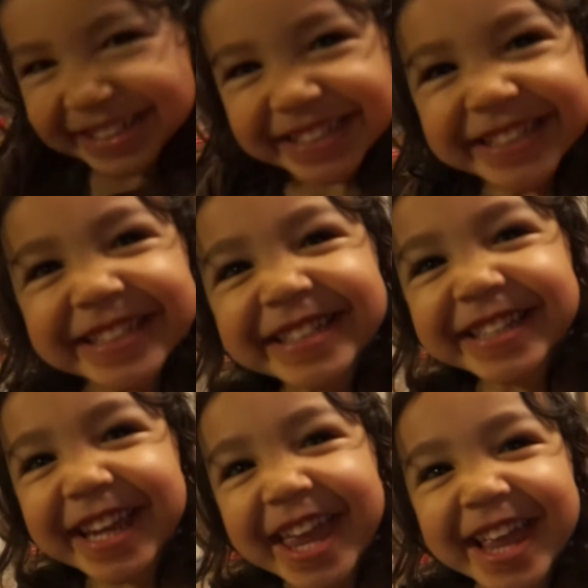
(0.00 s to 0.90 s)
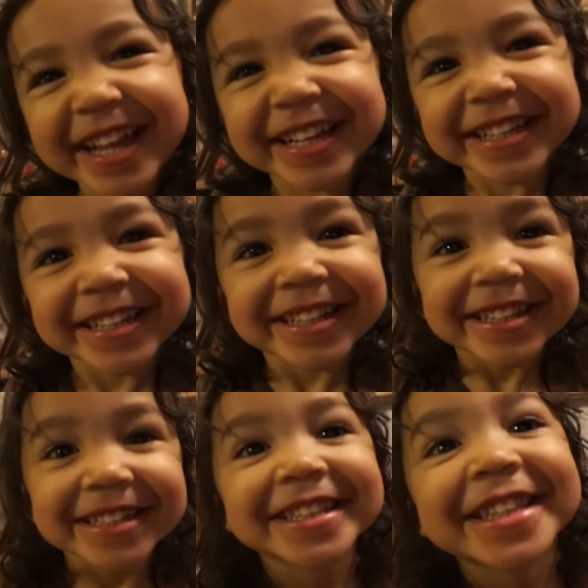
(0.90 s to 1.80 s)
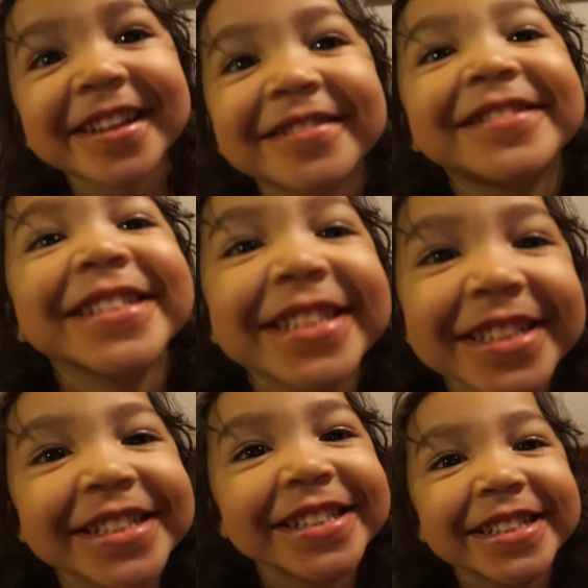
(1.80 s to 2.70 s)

okay, eat. I'm gonna